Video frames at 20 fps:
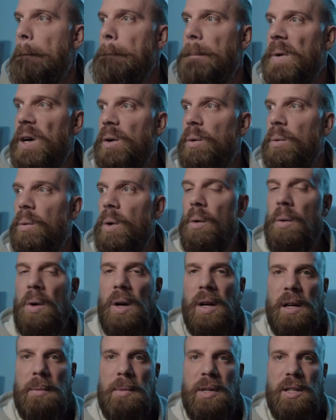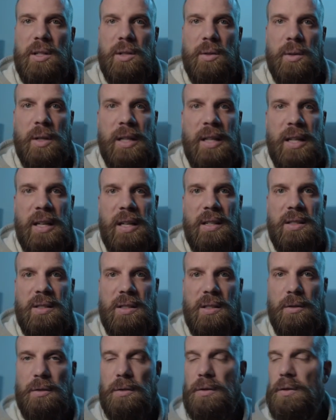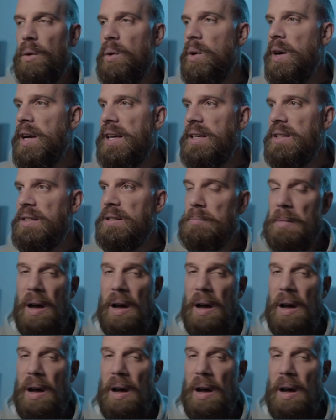But what we're gonna be doing is the voice,